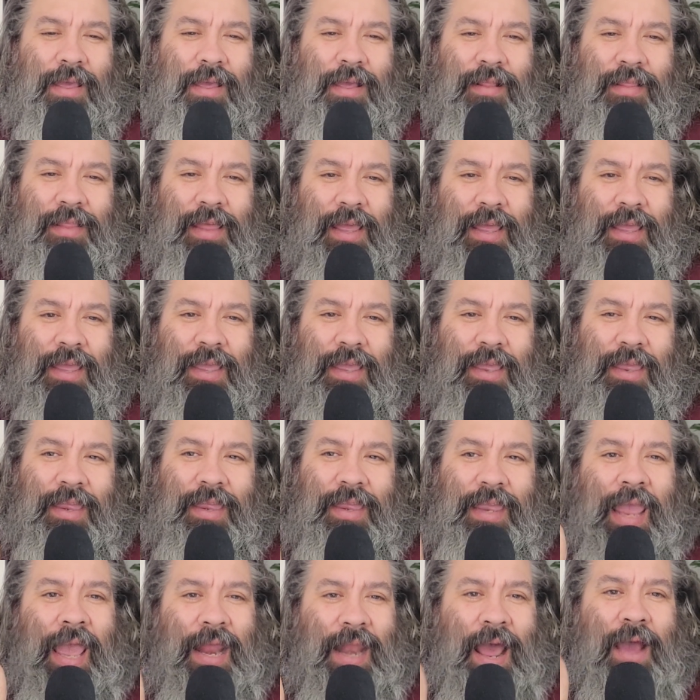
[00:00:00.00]
Like,
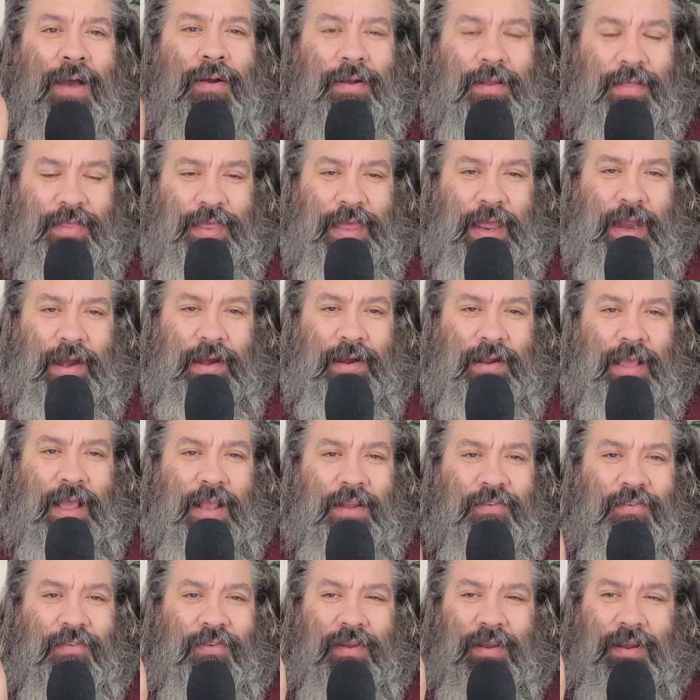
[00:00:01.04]
get out of there.
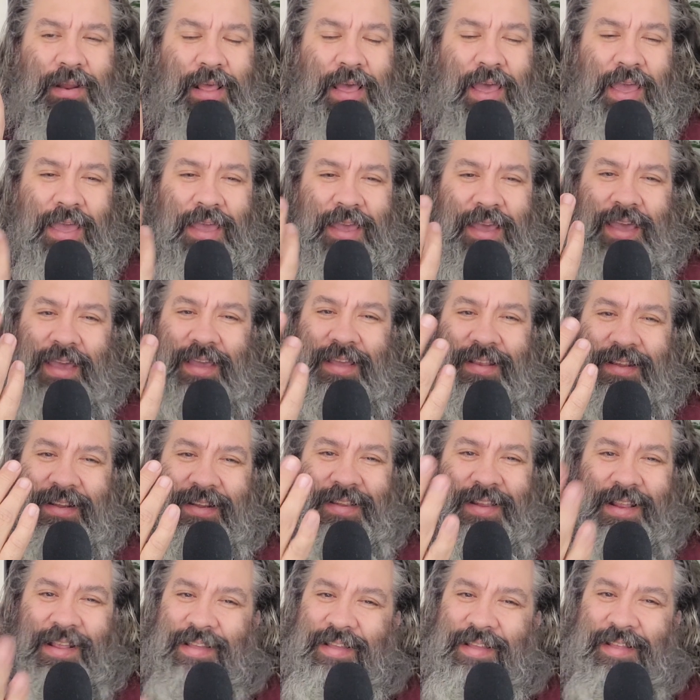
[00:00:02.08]

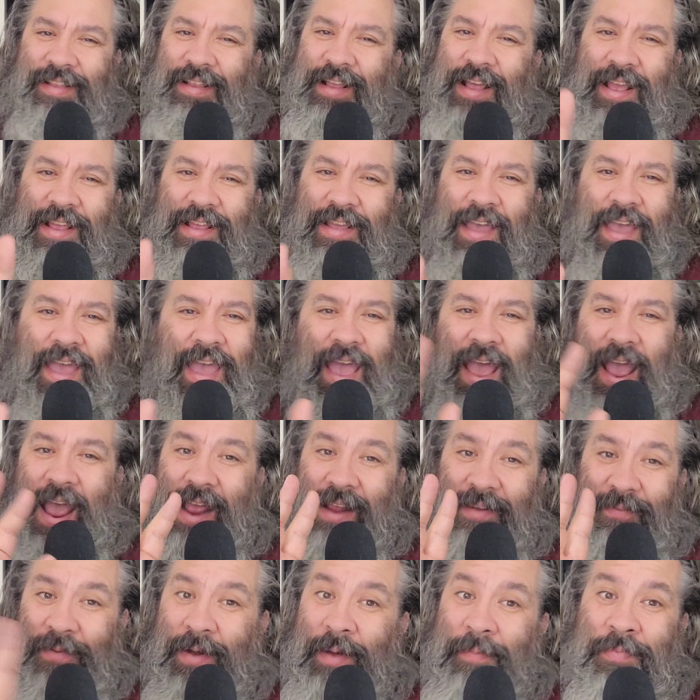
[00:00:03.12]
It
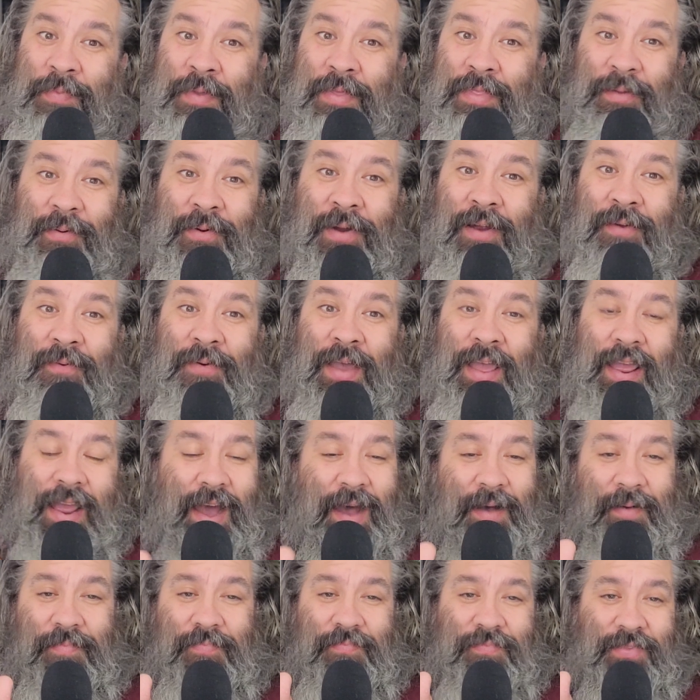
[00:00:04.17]
rubbed me the wrong way.
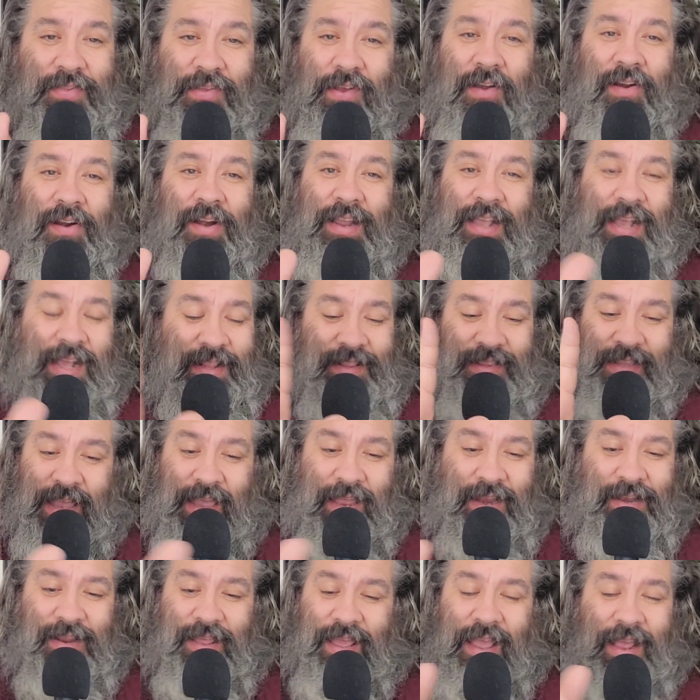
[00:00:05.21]
I'm sorry. It
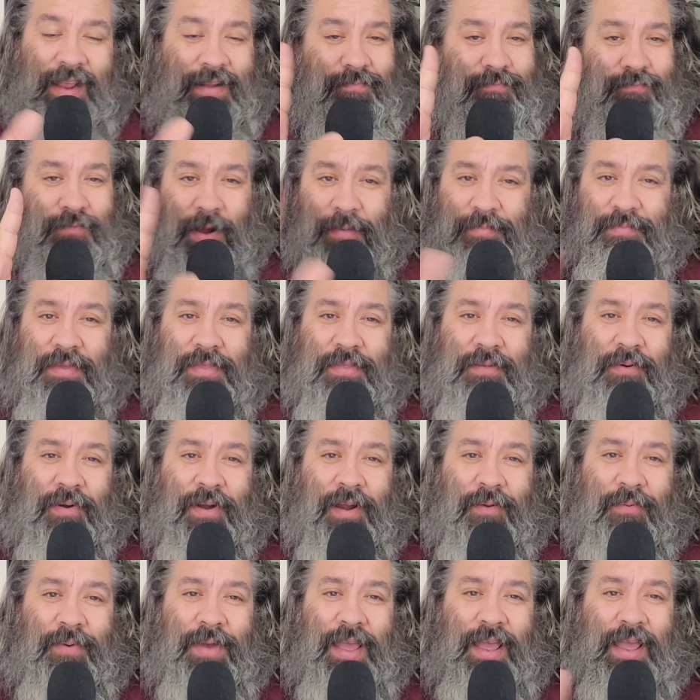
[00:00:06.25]
did. It rubbed me the
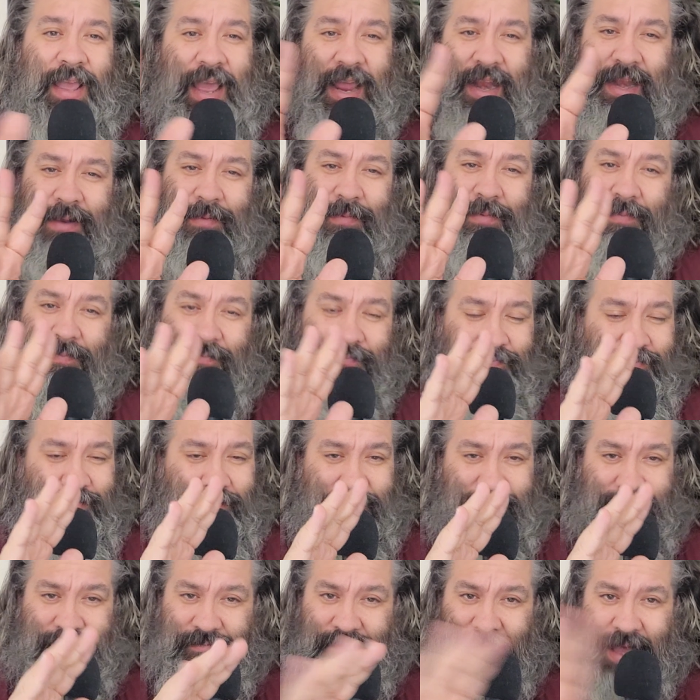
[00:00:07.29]
wrong way. And
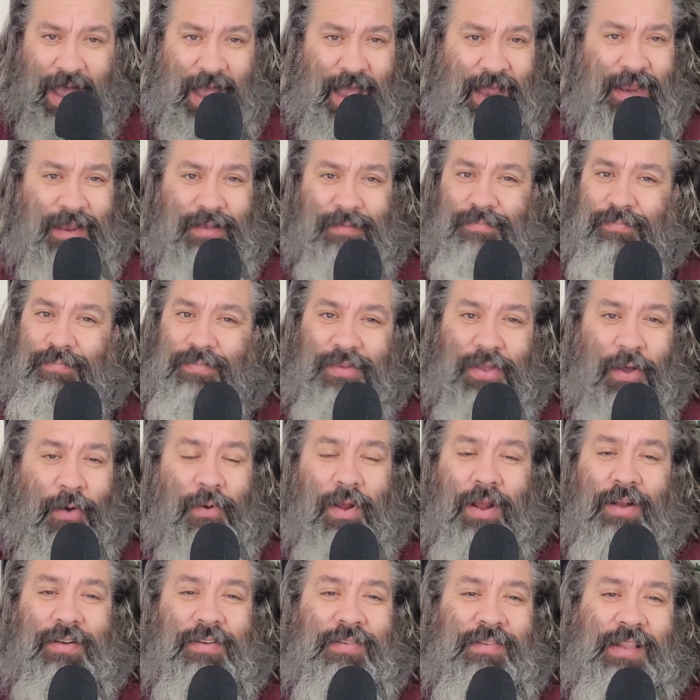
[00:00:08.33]
I don't
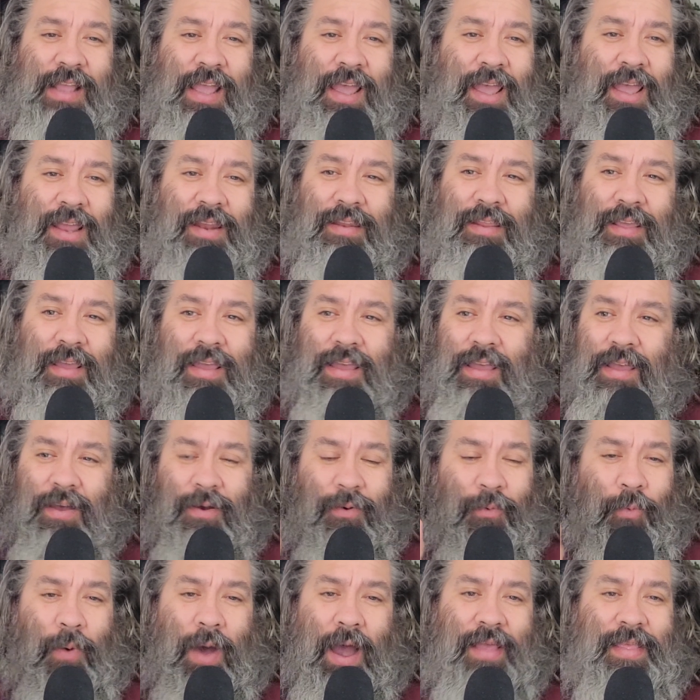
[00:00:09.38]
understand
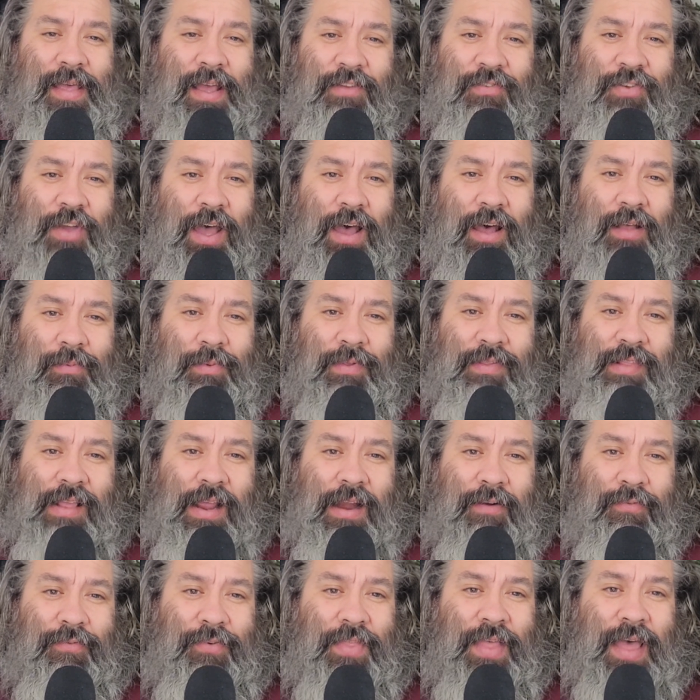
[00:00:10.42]
why that child was
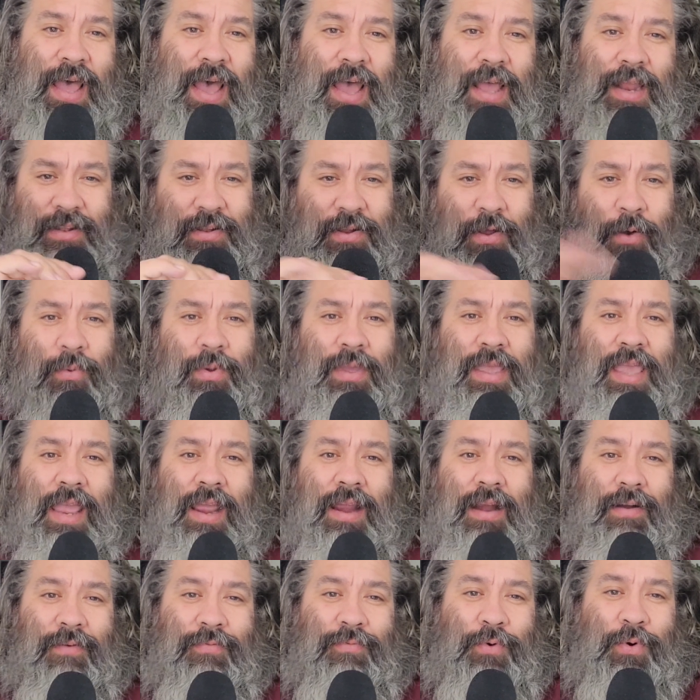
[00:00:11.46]
there for that. Don't
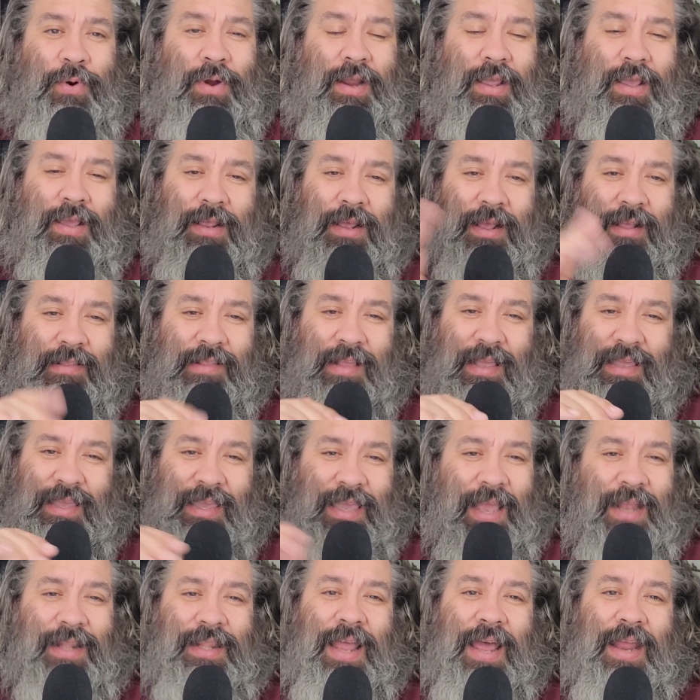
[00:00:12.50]
care for it. It's like,
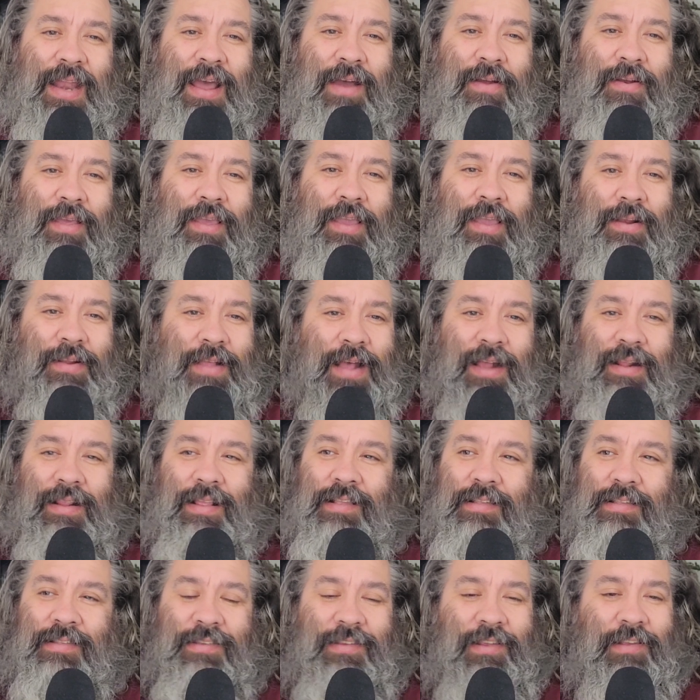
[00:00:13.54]
get that out of here. That
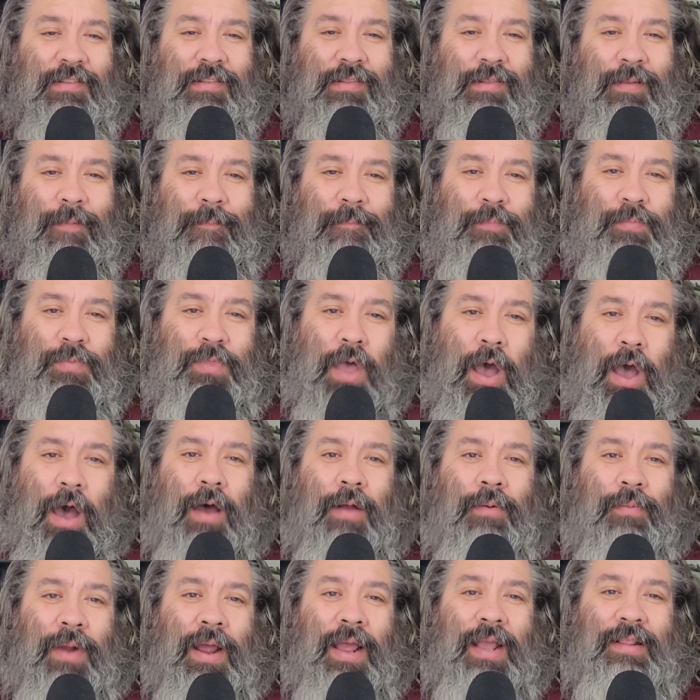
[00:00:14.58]
is just
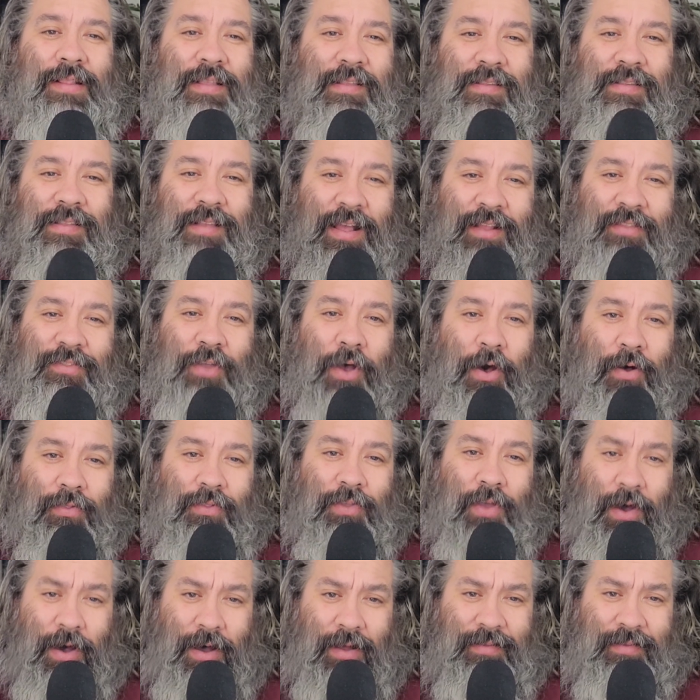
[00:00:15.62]
not right. This is adult
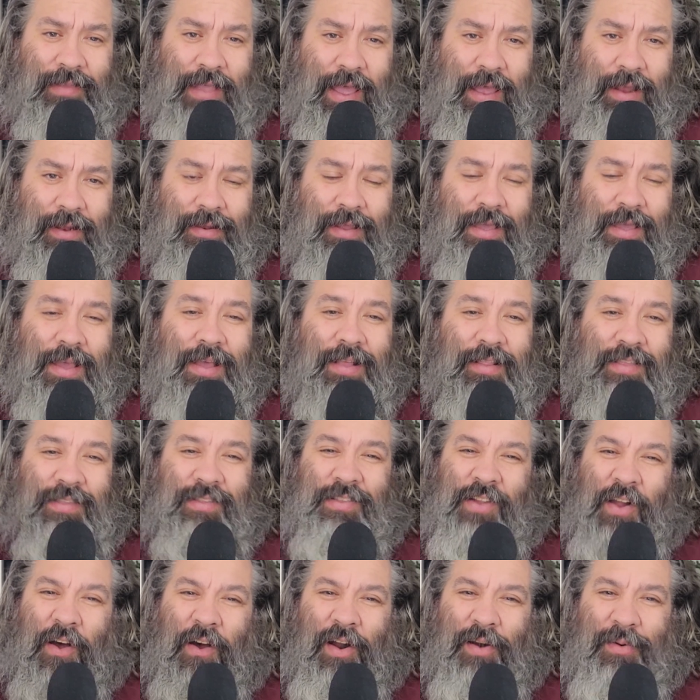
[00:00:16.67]
content. This is
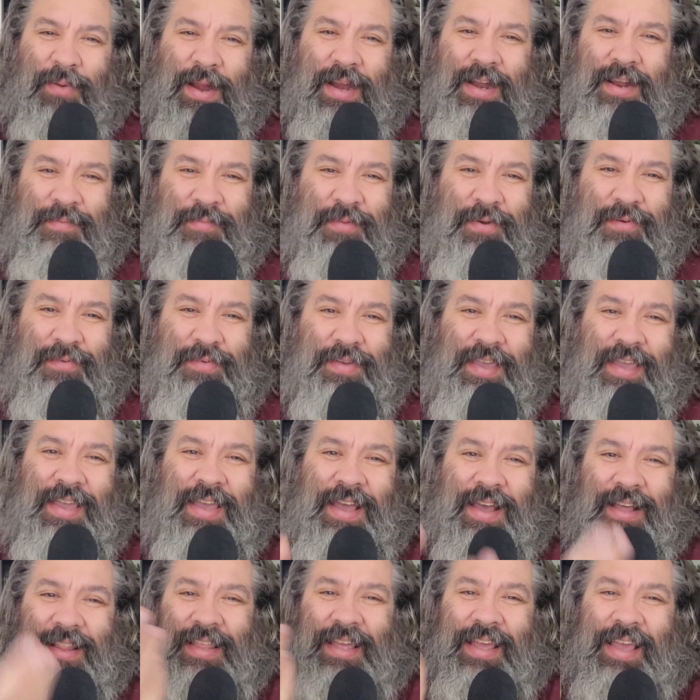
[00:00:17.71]
an R-rated movie.
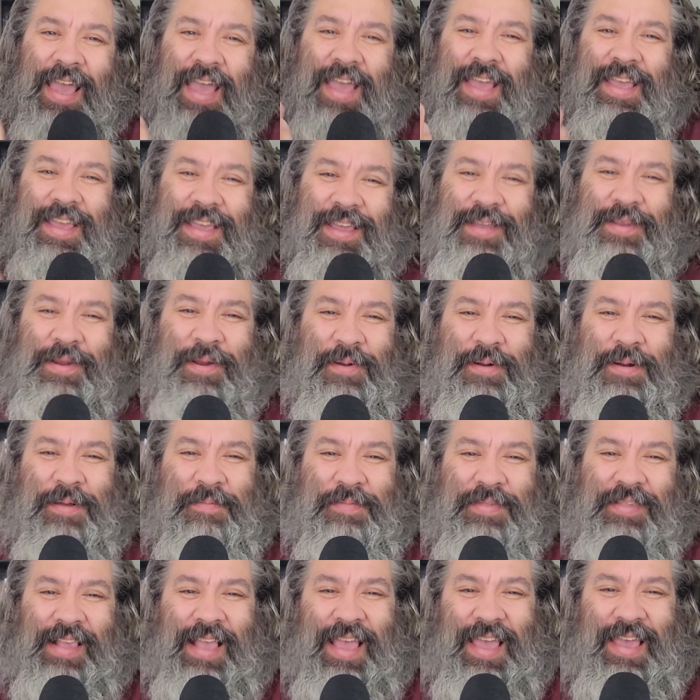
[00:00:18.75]
Like, you know what I'm
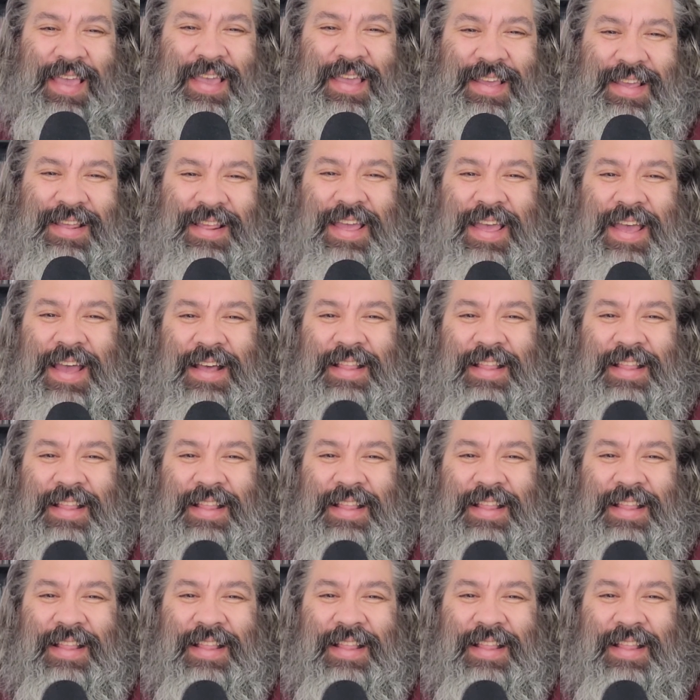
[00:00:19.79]
saying?